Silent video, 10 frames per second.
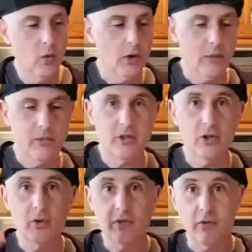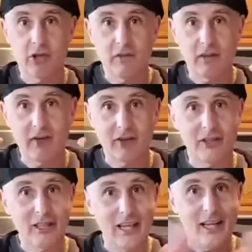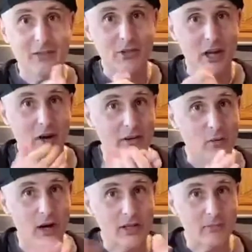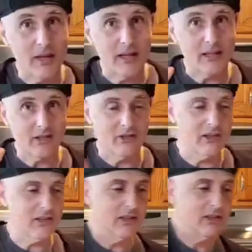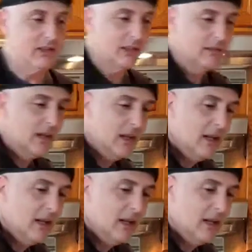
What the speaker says: What I'm going to do is first you have to have clean hands, which I already washed my hands, are nice and clean.